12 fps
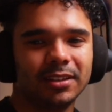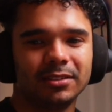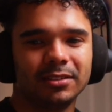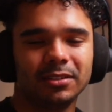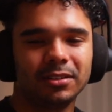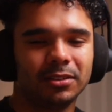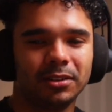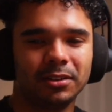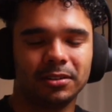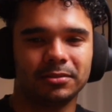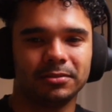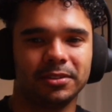a lot
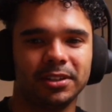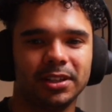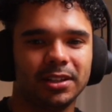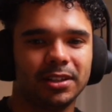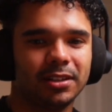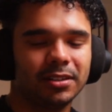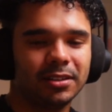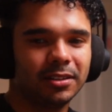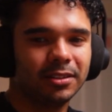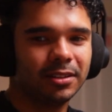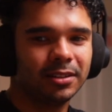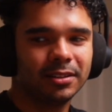really.
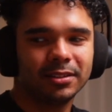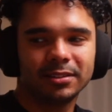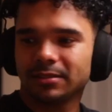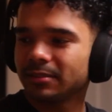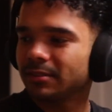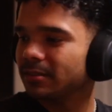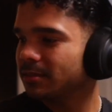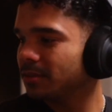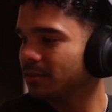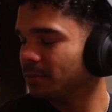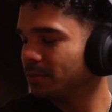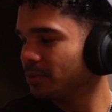What have I
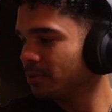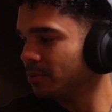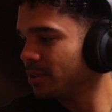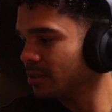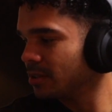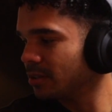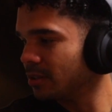bought recently?